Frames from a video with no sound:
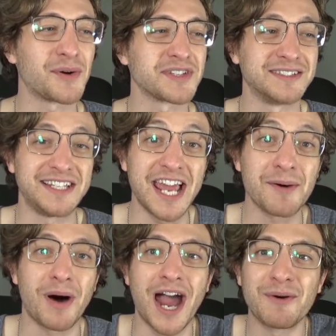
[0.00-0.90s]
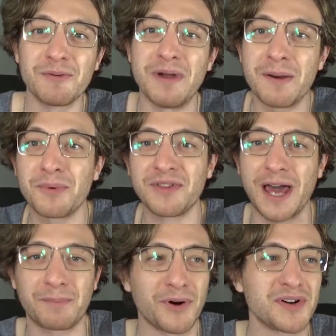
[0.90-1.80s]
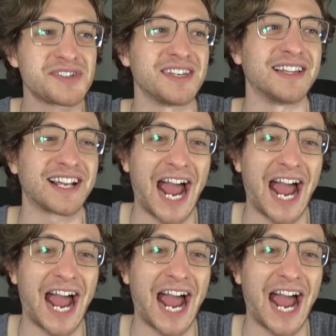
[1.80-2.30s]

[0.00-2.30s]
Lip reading: And I was like, damn, I remember that person.